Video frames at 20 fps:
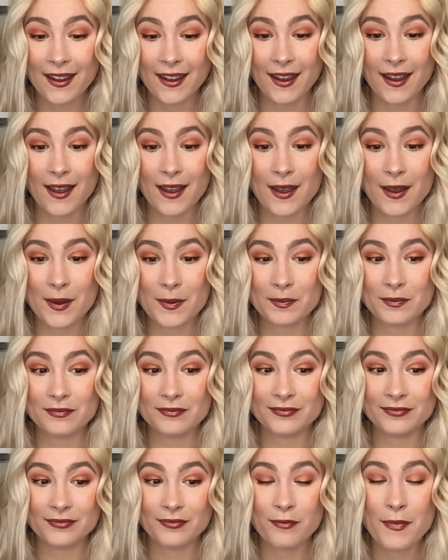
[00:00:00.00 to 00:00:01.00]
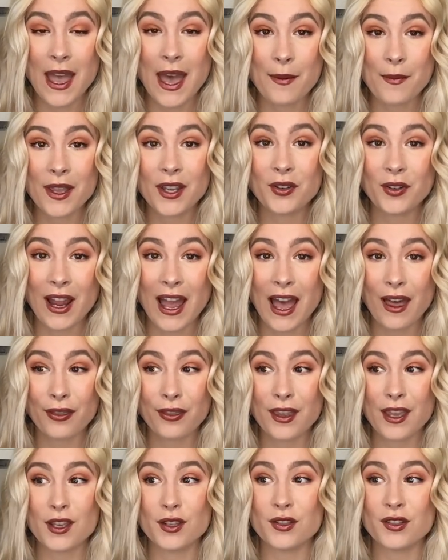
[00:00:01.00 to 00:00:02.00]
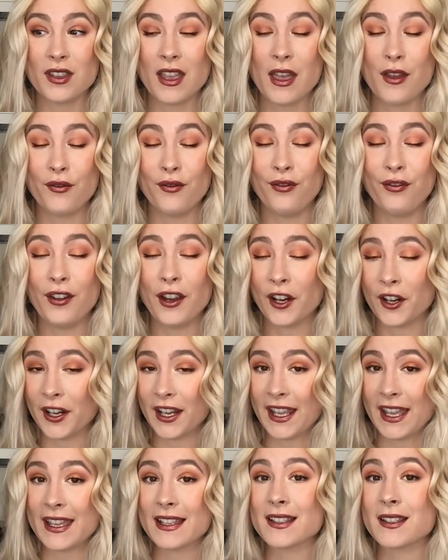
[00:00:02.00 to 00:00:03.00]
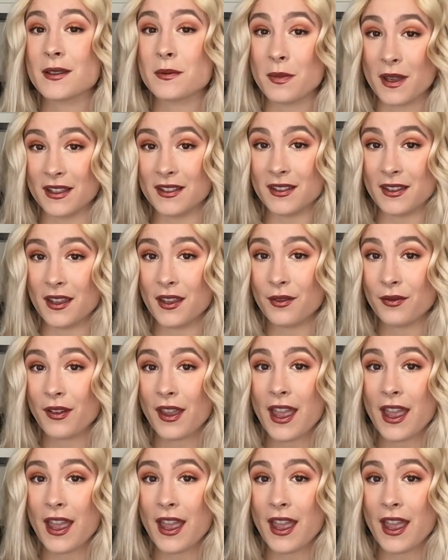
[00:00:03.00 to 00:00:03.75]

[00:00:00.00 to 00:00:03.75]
Um, Pat McGrath is very expensive,